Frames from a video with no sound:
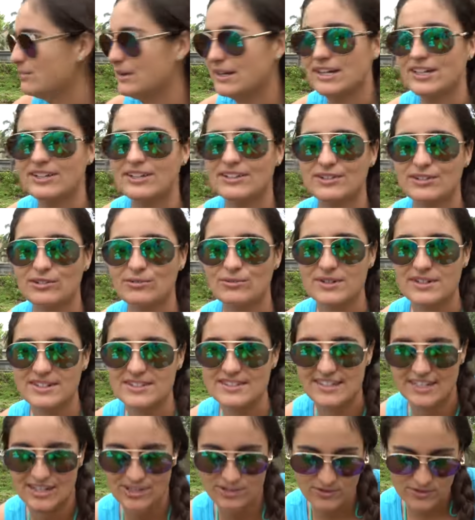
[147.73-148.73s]
bigger than the
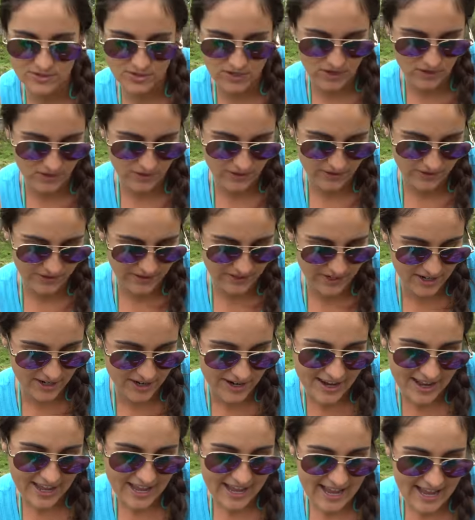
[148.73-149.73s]
ones that you saw earlier.
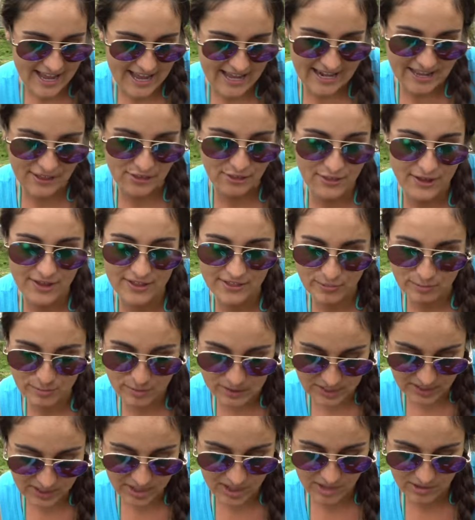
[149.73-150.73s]
And I thought the
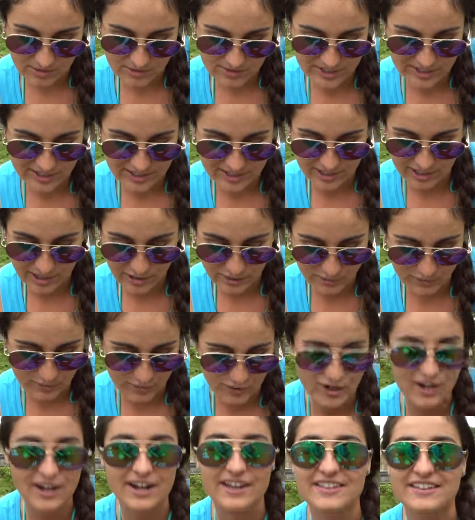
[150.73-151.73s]
peacock was gonna go
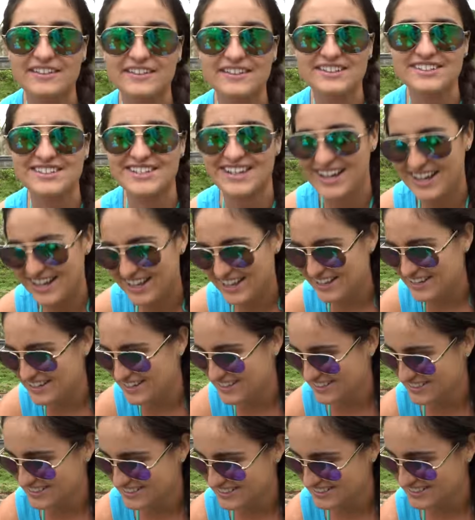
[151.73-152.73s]
for it and then this guy hit
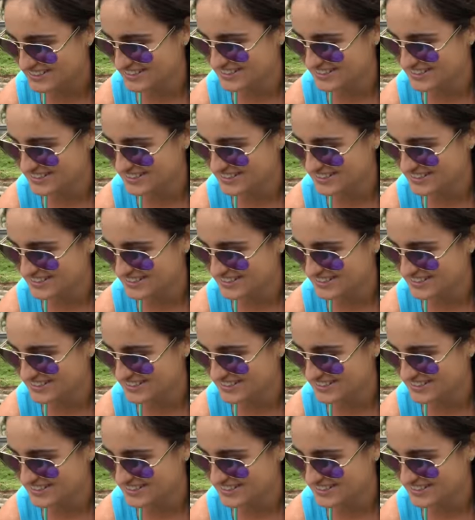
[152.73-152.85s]
him.